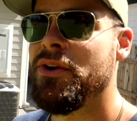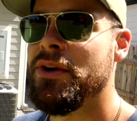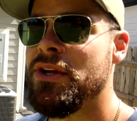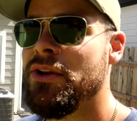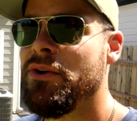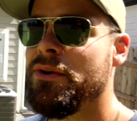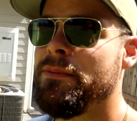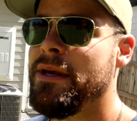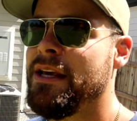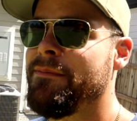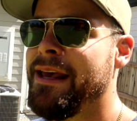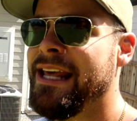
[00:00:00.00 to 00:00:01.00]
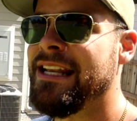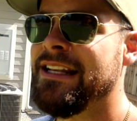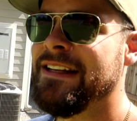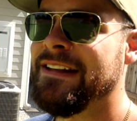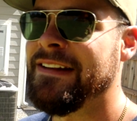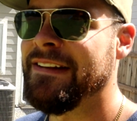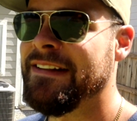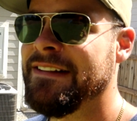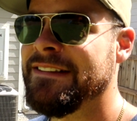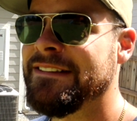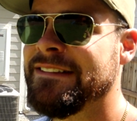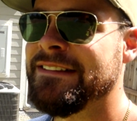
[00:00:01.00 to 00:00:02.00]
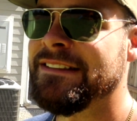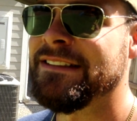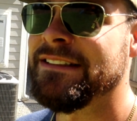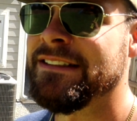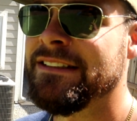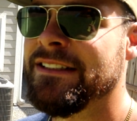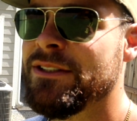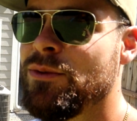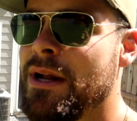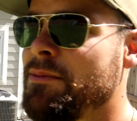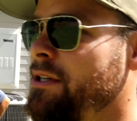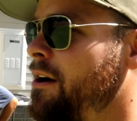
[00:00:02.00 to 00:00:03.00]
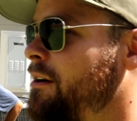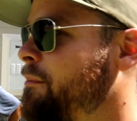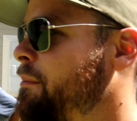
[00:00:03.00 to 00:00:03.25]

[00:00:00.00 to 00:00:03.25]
do it, you do it big, man. Go big or go home. That's what I'm talking